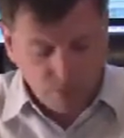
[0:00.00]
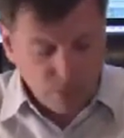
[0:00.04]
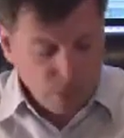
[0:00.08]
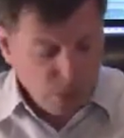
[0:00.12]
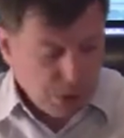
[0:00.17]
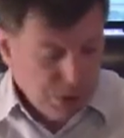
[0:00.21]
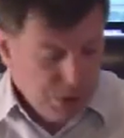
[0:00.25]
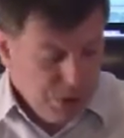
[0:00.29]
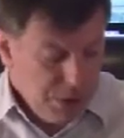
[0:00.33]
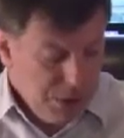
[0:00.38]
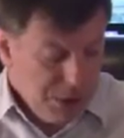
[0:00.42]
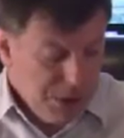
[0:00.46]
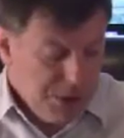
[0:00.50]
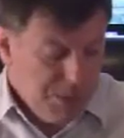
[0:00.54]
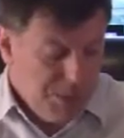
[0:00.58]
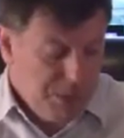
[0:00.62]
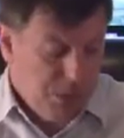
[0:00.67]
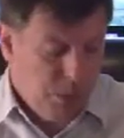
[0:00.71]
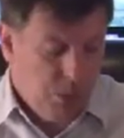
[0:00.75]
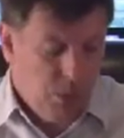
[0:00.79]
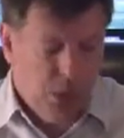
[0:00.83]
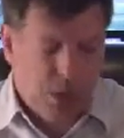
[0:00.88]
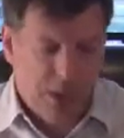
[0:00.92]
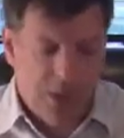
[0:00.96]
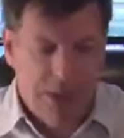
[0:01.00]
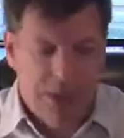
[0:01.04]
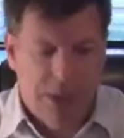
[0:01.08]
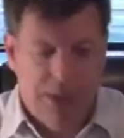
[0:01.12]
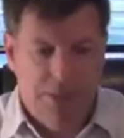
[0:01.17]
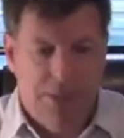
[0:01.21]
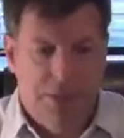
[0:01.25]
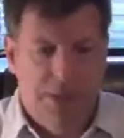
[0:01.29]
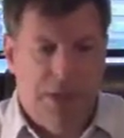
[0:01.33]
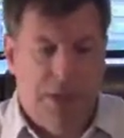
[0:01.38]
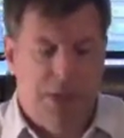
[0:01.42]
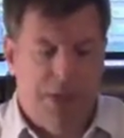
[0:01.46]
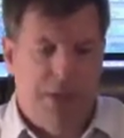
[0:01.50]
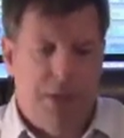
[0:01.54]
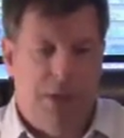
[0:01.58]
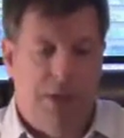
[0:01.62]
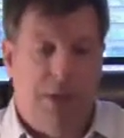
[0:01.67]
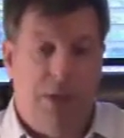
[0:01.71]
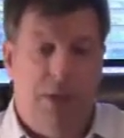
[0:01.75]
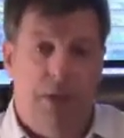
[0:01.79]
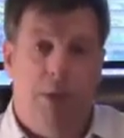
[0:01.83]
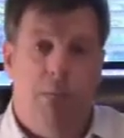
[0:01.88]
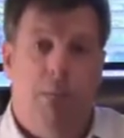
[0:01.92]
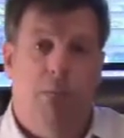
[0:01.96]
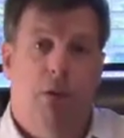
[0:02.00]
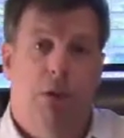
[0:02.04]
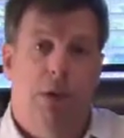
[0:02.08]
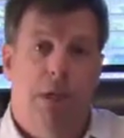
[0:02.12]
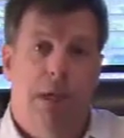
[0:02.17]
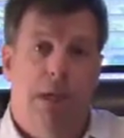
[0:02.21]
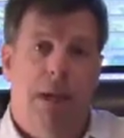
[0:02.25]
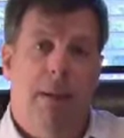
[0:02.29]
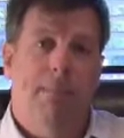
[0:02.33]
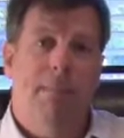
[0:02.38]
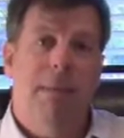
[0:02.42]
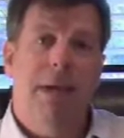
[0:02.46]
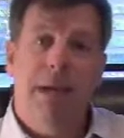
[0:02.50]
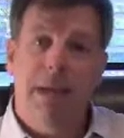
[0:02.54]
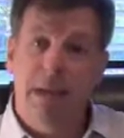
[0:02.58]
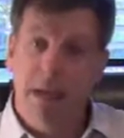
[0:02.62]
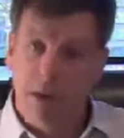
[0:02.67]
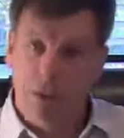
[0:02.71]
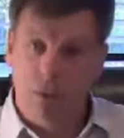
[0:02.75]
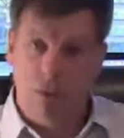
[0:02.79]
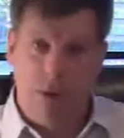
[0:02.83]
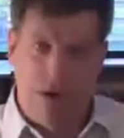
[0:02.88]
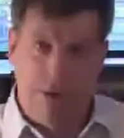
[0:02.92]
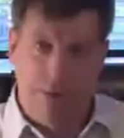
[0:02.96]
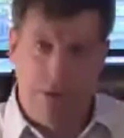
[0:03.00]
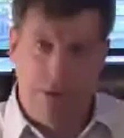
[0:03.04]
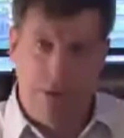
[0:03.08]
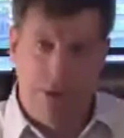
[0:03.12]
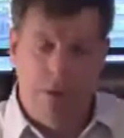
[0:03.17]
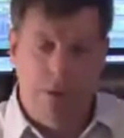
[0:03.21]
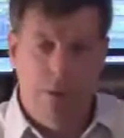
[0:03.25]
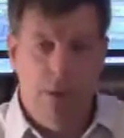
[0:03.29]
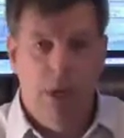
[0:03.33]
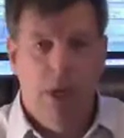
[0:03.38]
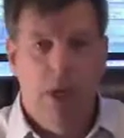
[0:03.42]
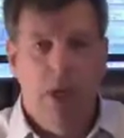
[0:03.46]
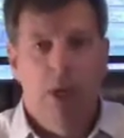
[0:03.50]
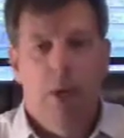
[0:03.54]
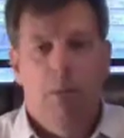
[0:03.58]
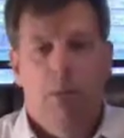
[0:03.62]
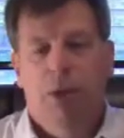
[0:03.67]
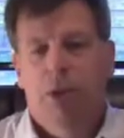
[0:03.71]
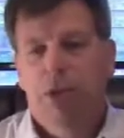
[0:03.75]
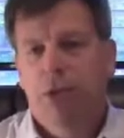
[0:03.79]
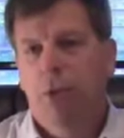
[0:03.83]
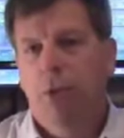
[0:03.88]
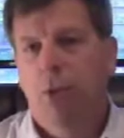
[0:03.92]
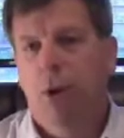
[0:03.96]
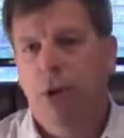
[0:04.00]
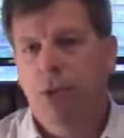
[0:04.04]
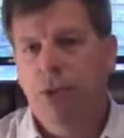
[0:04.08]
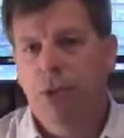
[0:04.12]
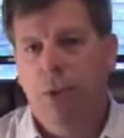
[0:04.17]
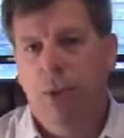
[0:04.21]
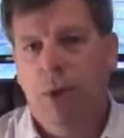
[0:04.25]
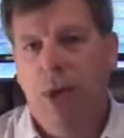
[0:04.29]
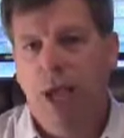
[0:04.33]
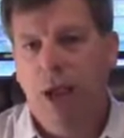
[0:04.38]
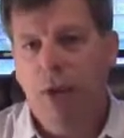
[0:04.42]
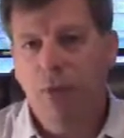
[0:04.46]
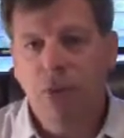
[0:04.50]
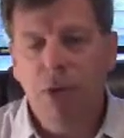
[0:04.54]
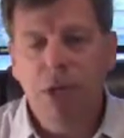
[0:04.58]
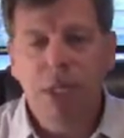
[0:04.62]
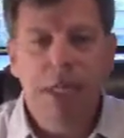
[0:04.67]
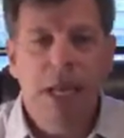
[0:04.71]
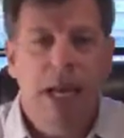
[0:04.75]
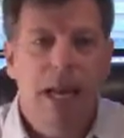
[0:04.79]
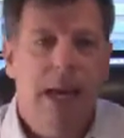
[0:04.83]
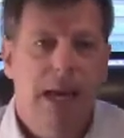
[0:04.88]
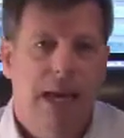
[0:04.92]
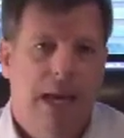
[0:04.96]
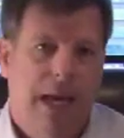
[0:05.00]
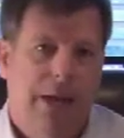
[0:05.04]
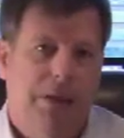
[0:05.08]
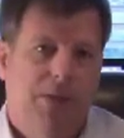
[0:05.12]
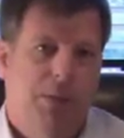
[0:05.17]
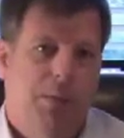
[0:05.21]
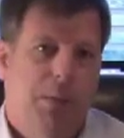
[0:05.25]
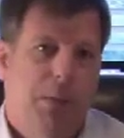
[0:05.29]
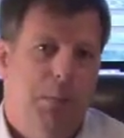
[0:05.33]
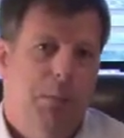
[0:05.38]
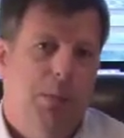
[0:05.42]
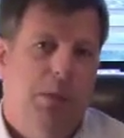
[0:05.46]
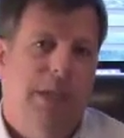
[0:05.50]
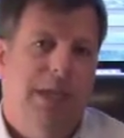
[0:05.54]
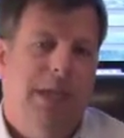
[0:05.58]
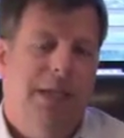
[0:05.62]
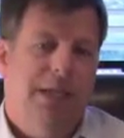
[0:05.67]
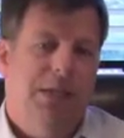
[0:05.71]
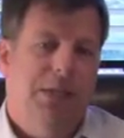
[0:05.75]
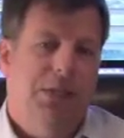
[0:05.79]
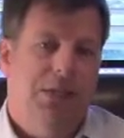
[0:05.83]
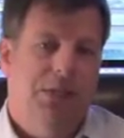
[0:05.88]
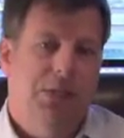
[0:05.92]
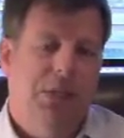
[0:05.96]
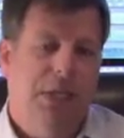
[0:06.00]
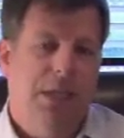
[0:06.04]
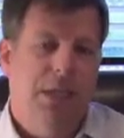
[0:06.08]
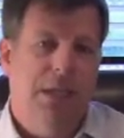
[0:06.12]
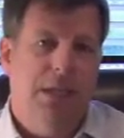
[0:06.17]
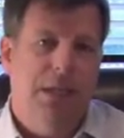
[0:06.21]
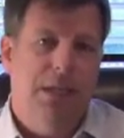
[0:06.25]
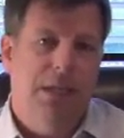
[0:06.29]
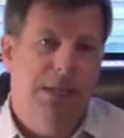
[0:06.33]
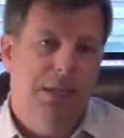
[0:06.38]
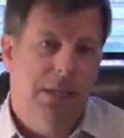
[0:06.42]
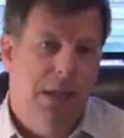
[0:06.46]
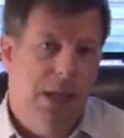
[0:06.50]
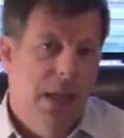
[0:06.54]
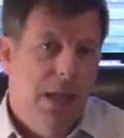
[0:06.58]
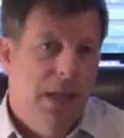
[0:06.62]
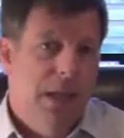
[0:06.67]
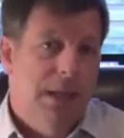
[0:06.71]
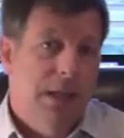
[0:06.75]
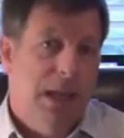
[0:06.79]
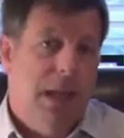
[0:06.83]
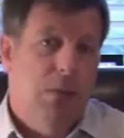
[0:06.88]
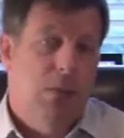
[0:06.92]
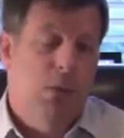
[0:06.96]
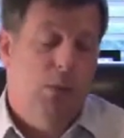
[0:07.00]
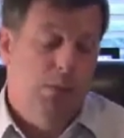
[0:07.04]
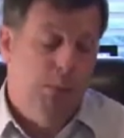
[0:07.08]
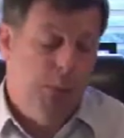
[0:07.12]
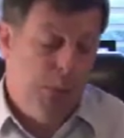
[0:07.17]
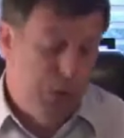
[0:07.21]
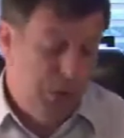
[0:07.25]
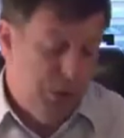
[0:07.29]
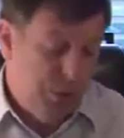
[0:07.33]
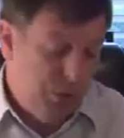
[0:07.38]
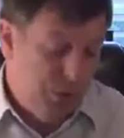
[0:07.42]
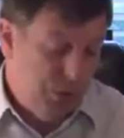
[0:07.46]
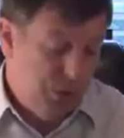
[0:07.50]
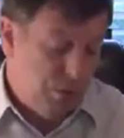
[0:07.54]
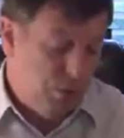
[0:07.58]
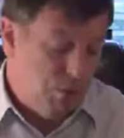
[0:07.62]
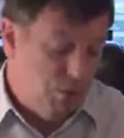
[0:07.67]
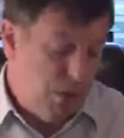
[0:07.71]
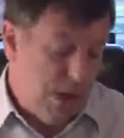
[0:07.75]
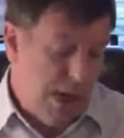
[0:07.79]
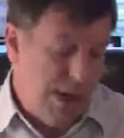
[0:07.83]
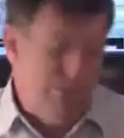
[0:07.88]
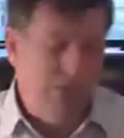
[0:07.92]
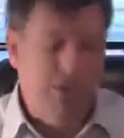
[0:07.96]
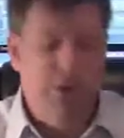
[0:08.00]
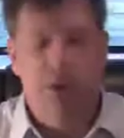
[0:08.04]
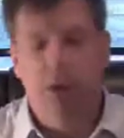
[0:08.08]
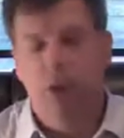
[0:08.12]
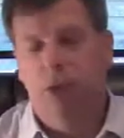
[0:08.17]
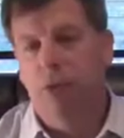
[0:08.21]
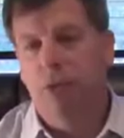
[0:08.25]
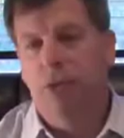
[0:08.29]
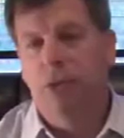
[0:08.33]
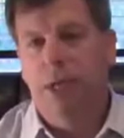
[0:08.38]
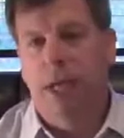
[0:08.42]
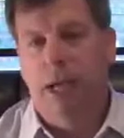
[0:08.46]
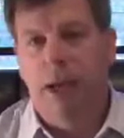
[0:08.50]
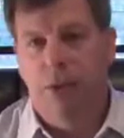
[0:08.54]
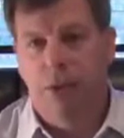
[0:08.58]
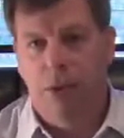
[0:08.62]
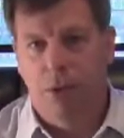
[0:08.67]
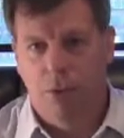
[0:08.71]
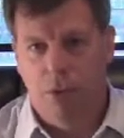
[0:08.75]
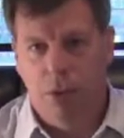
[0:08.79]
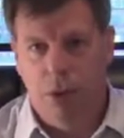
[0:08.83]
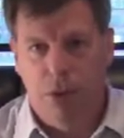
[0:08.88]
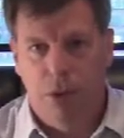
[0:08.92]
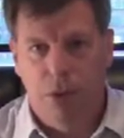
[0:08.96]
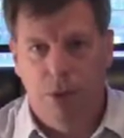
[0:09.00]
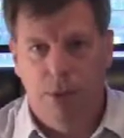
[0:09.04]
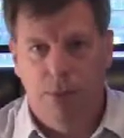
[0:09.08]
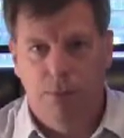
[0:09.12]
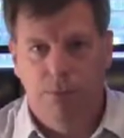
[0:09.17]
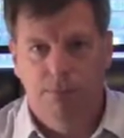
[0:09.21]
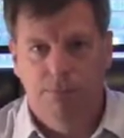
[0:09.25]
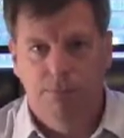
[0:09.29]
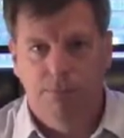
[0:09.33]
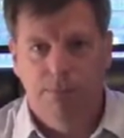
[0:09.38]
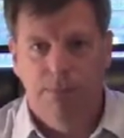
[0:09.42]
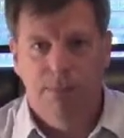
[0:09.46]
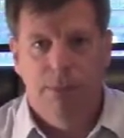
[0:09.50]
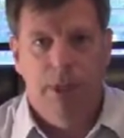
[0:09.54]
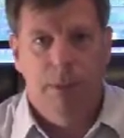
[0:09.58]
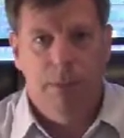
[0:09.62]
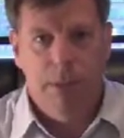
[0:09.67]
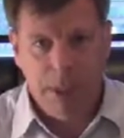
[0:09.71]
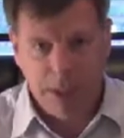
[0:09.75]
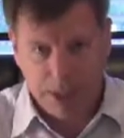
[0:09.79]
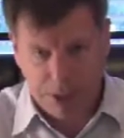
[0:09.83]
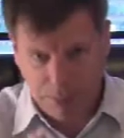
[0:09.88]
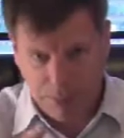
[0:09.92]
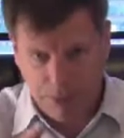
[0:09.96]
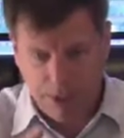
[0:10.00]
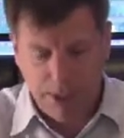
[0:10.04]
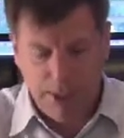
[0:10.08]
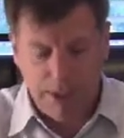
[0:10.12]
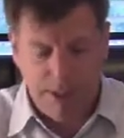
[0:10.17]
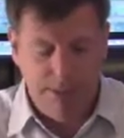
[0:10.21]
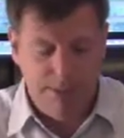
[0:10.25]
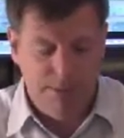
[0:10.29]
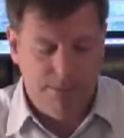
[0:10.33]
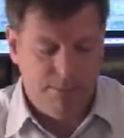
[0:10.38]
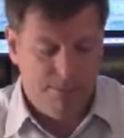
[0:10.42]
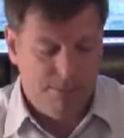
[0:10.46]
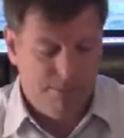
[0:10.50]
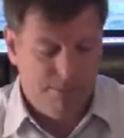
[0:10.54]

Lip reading: You need to be working on things that are going to bring immediate revenue, but you also every day have to be planting seeds that will produce revenue down the road. Let me explain.